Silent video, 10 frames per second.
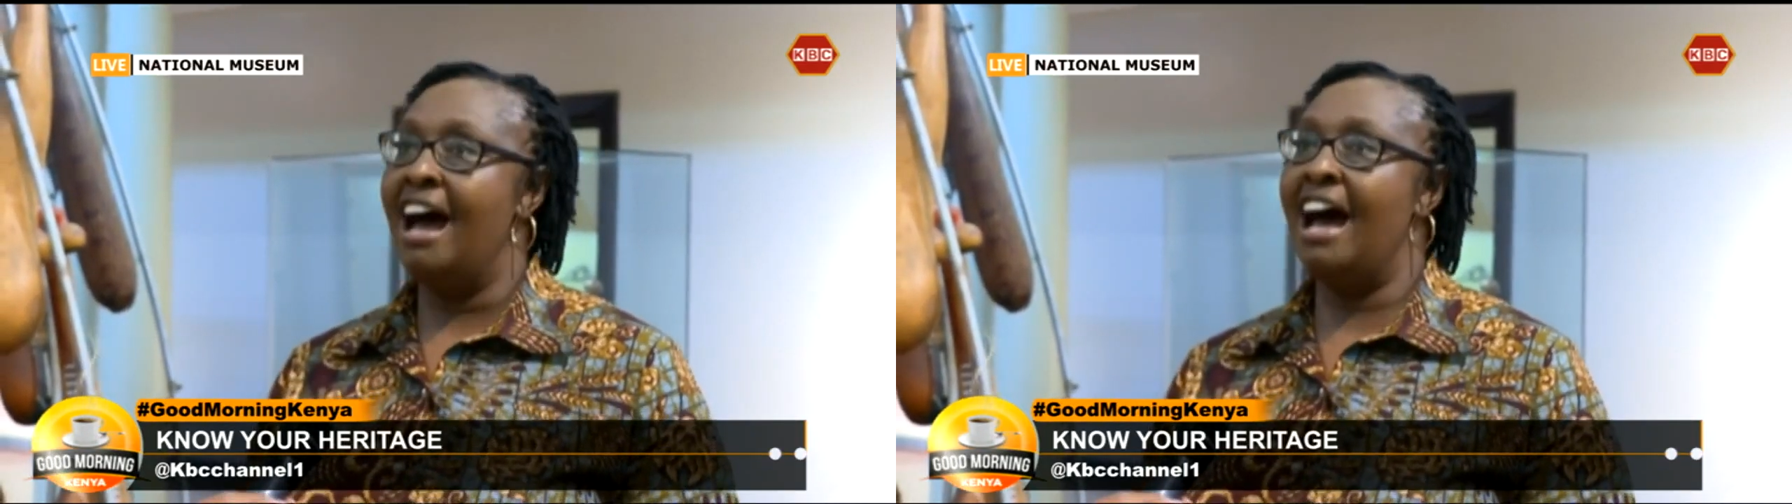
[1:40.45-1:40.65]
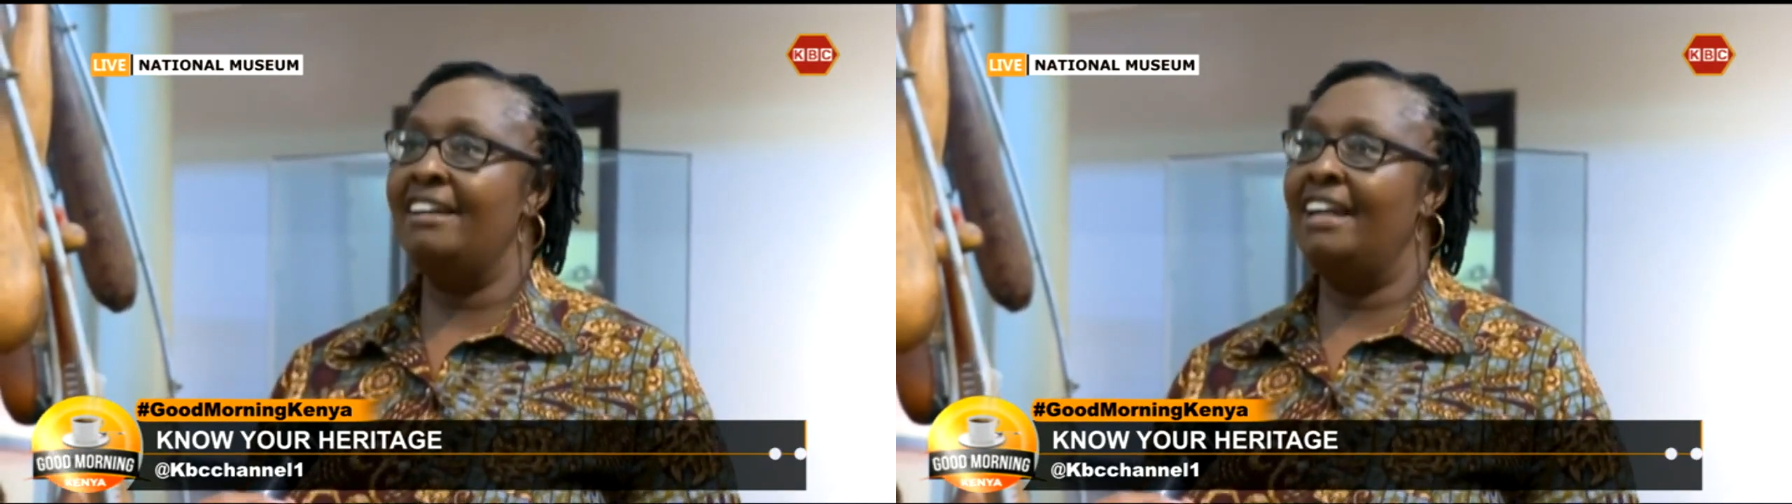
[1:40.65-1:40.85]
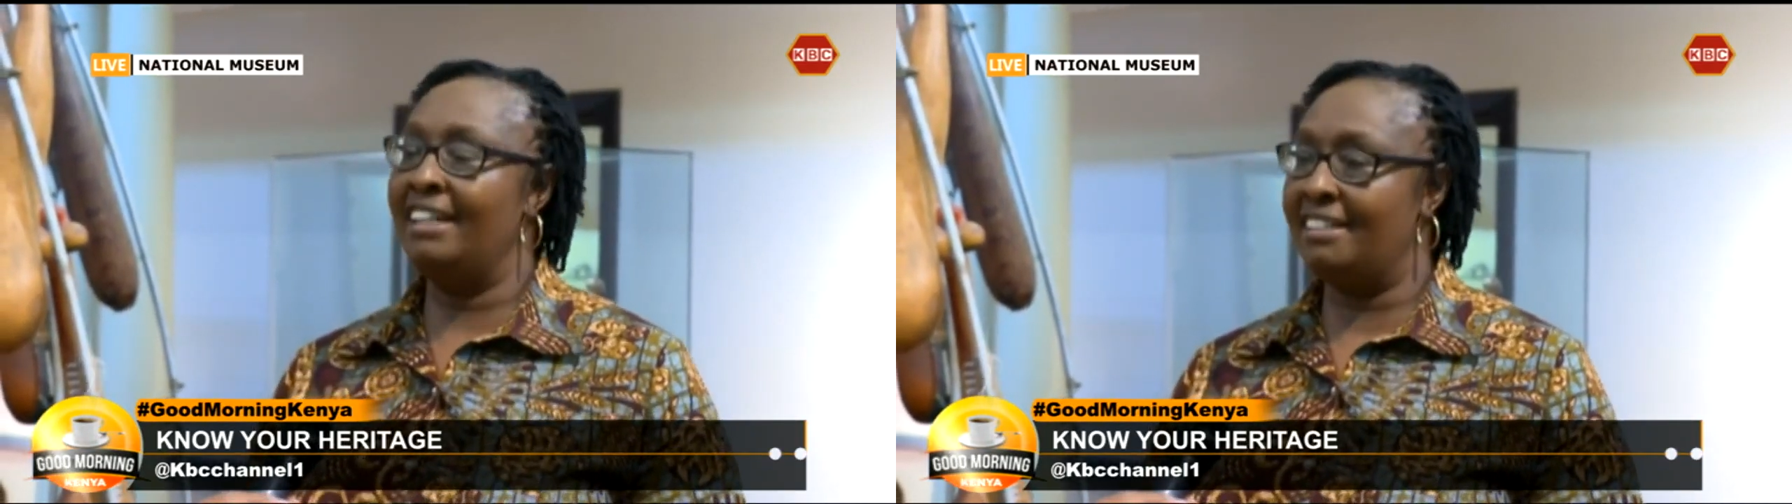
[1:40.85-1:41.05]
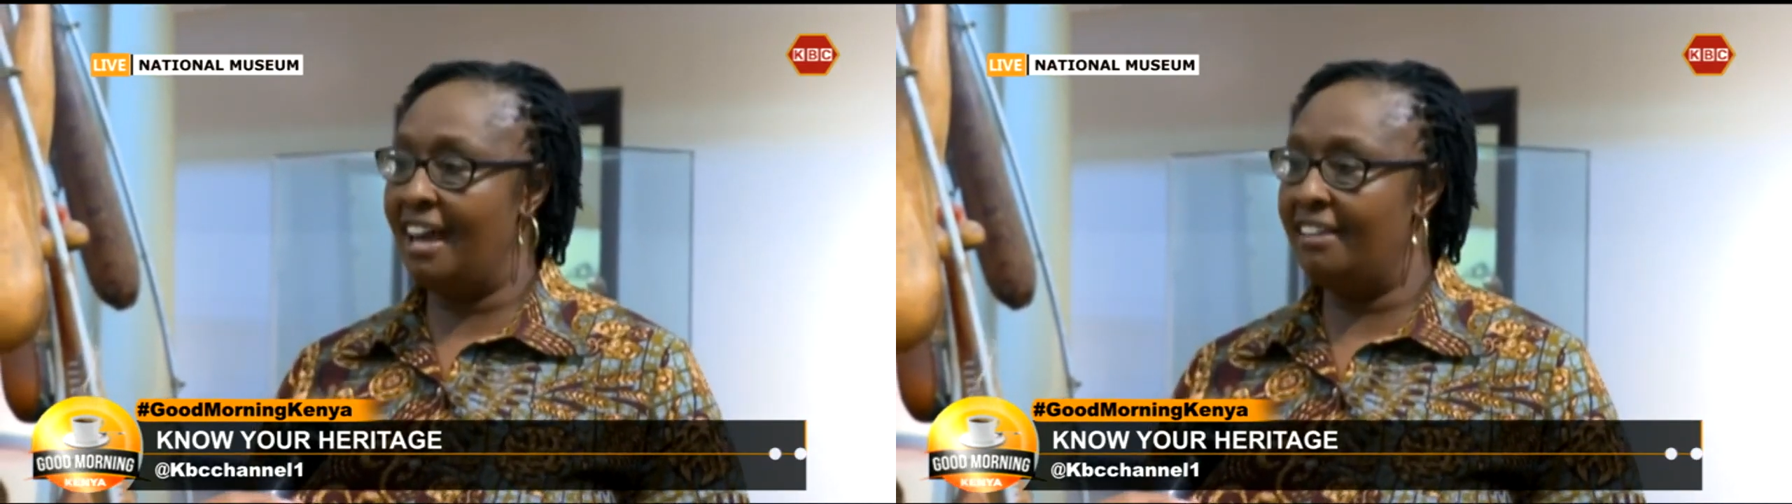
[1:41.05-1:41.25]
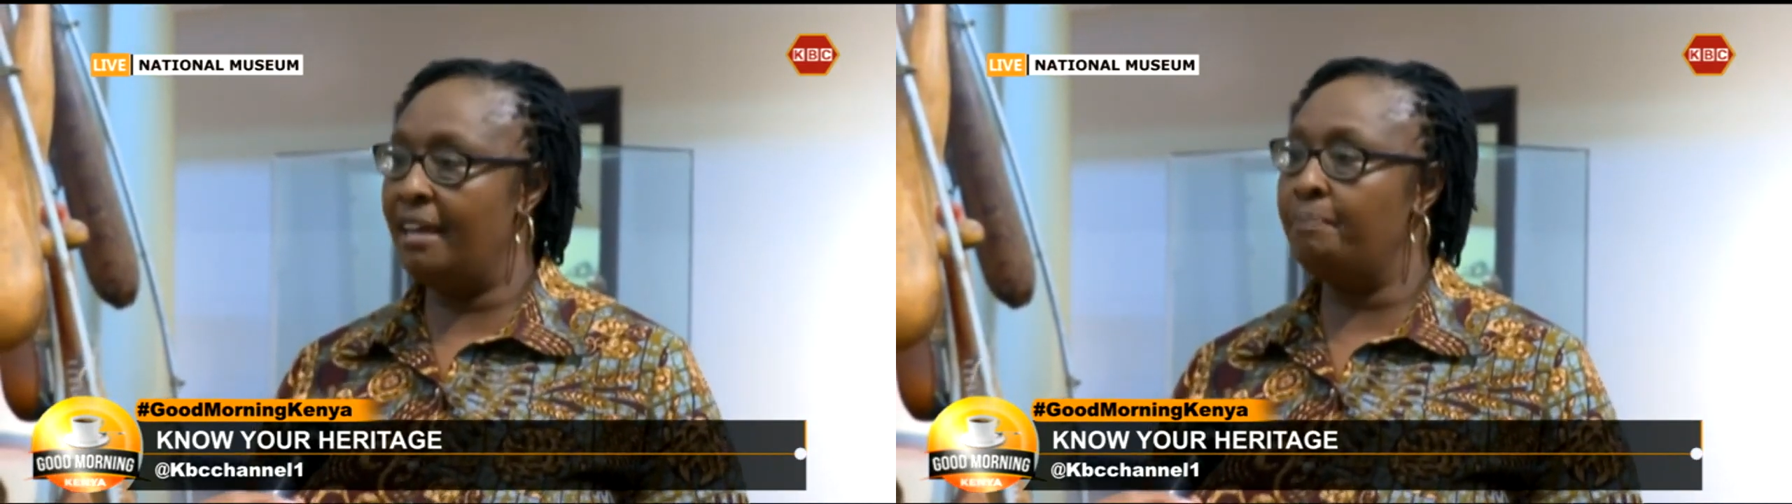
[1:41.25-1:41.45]
Uh,
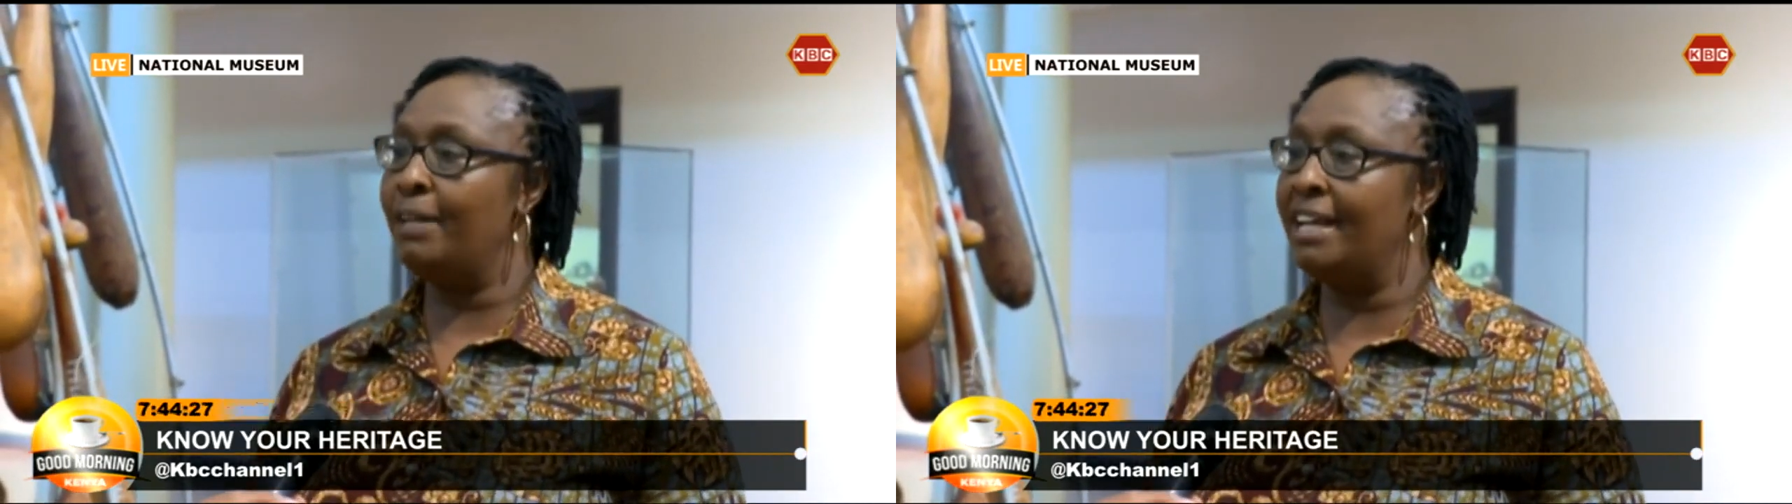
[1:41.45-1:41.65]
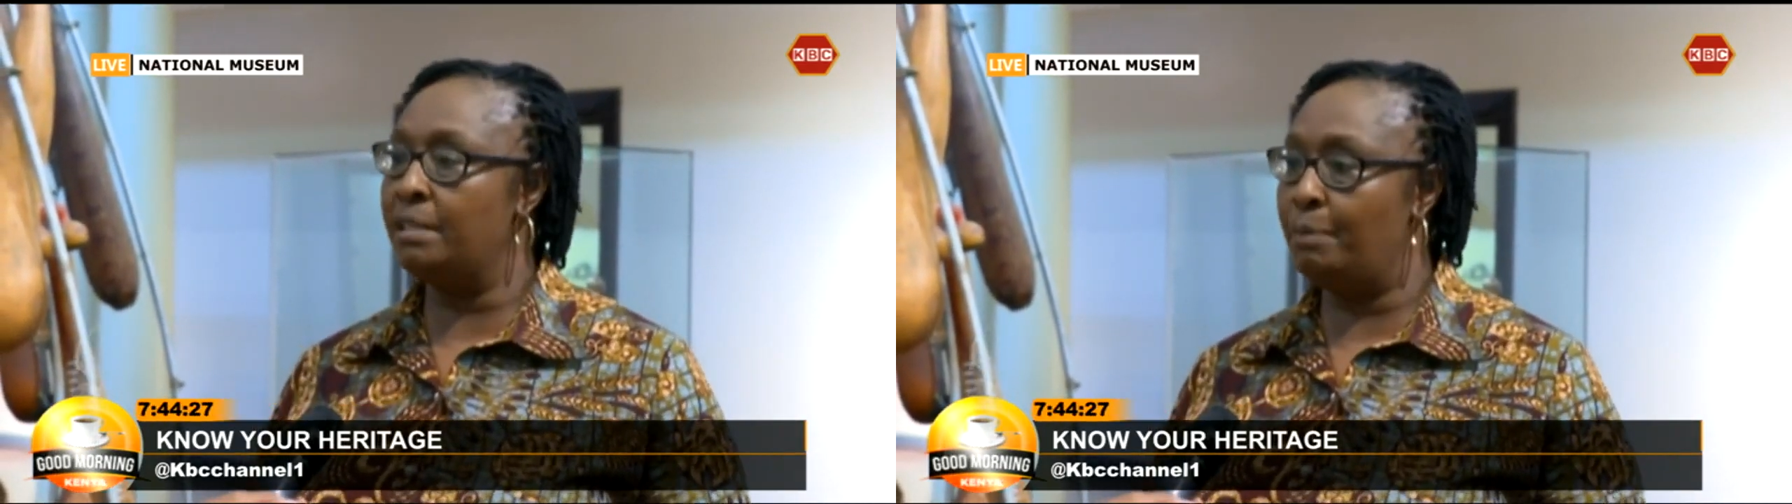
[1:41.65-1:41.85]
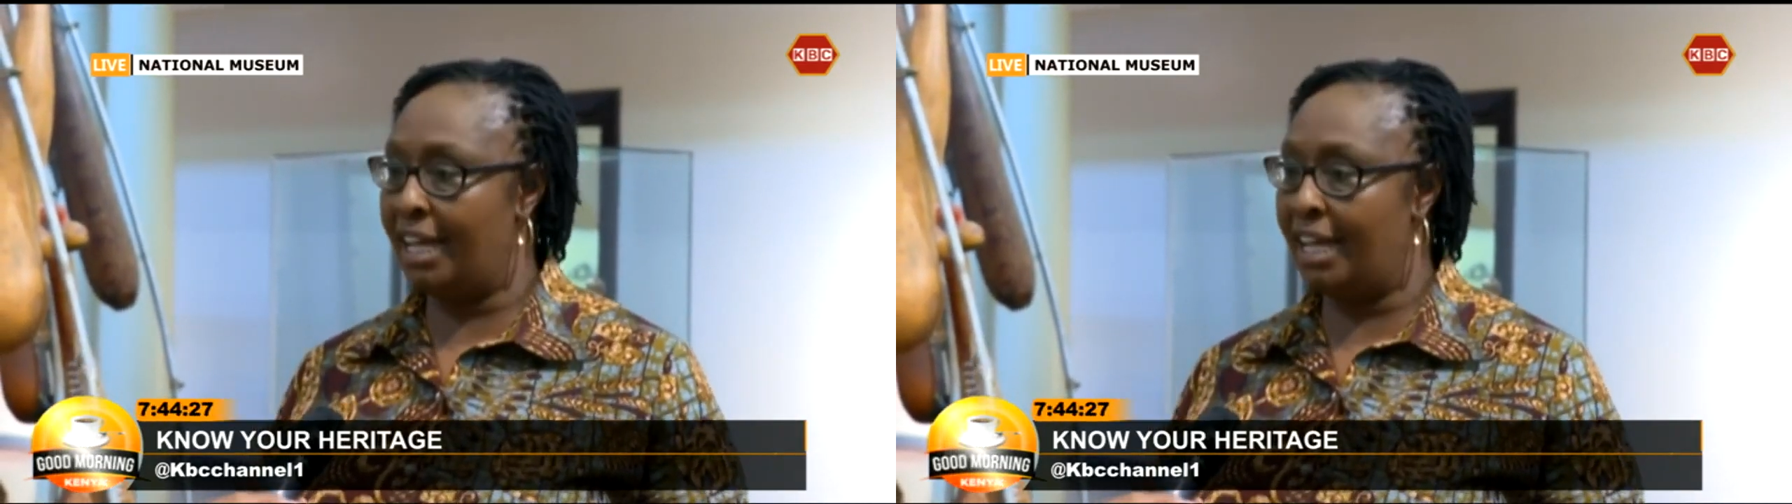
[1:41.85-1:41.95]
later, the place